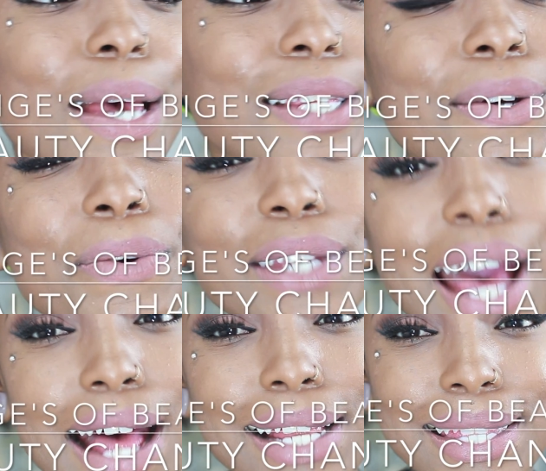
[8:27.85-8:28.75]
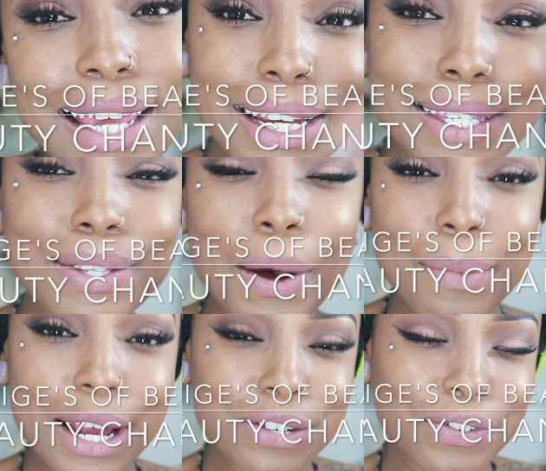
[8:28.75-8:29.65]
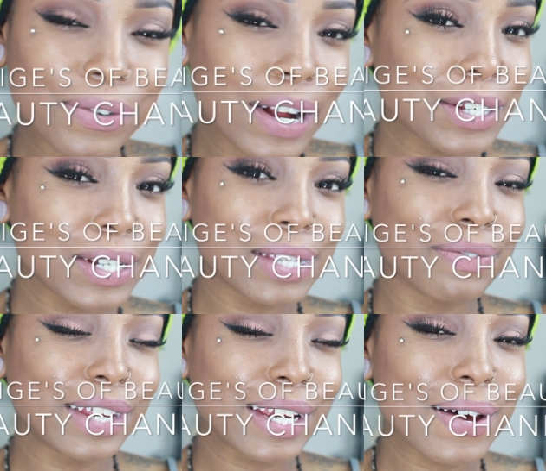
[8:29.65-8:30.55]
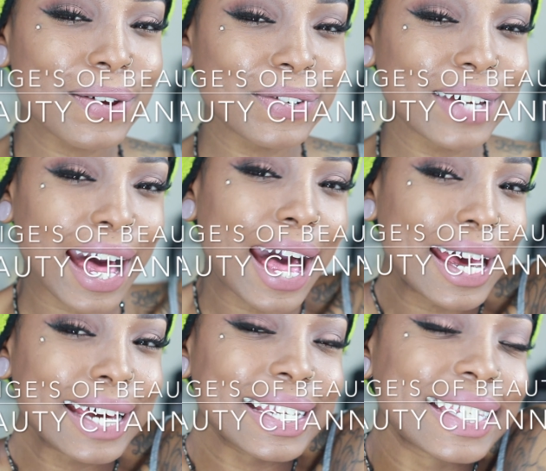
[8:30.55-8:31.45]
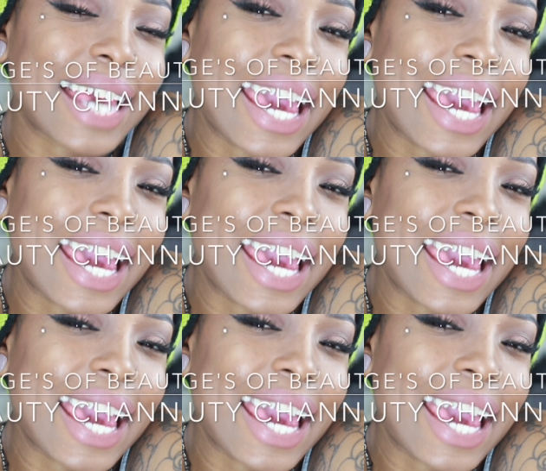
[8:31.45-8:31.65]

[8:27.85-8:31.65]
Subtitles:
So yeah, thanks so much for watching the video, you guys,